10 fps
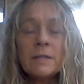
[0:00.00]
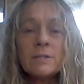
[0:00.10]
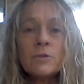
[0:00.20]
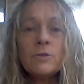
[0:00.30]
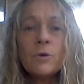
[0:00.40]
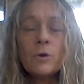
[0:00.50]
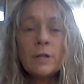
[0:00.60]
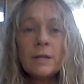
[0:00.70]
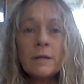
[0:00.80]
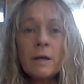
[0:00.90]
There's a
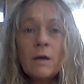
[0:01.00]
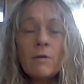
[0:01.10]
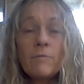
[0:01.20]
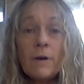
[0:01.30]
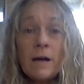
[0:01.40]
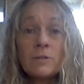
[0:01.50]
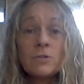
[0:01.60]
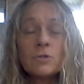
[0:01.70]
yearning for us